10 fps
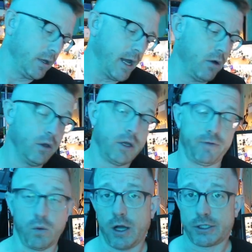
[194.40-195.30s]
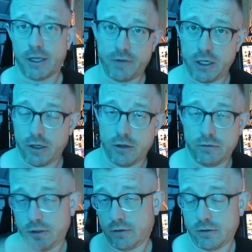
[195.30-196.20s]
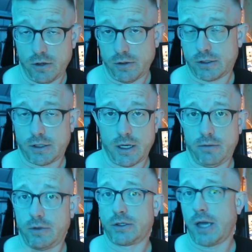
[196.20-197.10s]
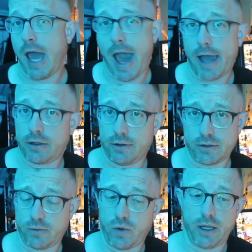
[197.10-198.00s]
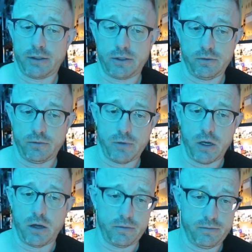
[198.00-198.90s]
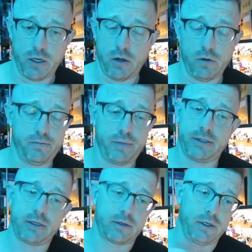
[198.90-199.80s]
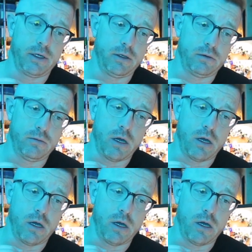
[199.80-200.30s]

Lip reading: Now, if you watch that video, you'll notice that there's a hack. There's a way to, basically